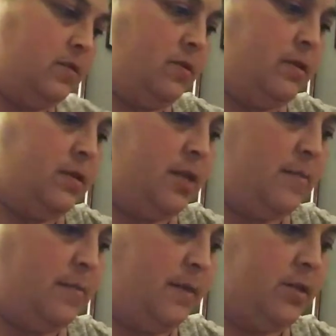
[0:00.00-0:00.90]
So at this
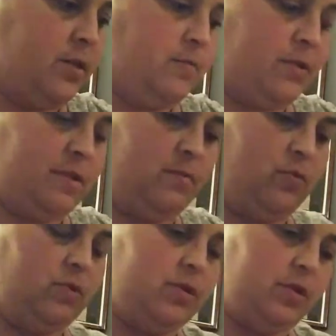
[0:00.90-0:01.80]
time, I'm actually going to put some
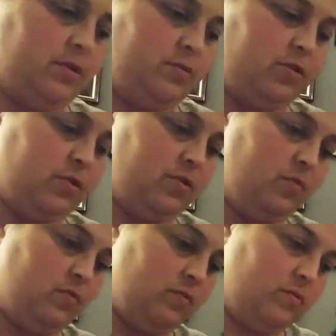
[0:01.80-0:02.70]
orange in here
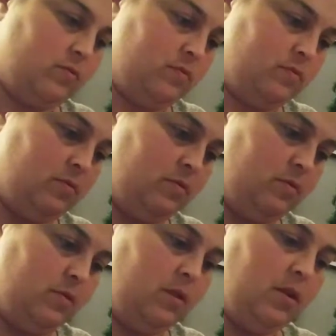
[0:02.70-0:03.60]
too.
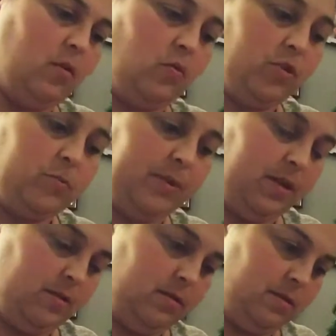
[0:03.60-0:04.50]
Orange
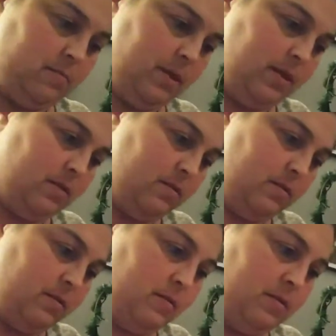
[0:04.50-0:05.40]
peel, I meant.
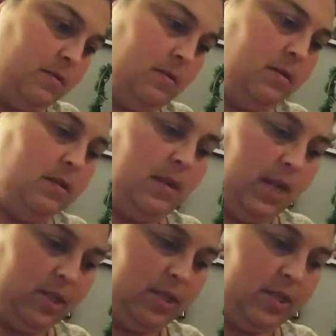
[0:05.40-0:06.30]

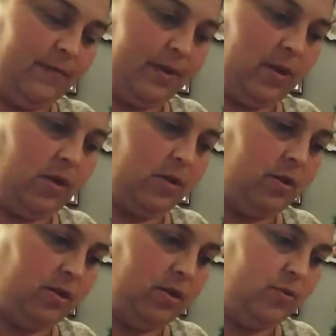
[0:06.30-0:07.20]
I just love the color
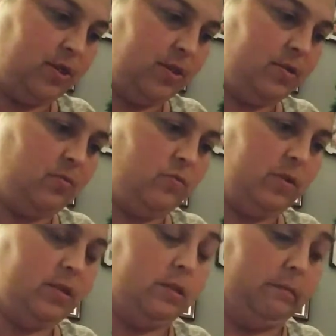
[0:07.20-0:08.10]
contrast. Oh,
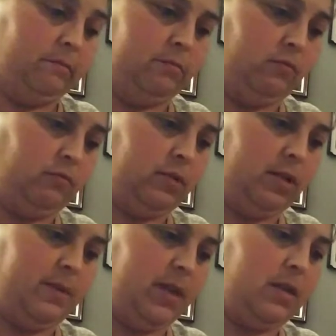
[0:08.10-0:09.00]
that's
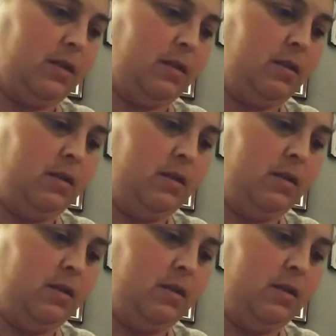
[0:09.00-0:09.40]
really big.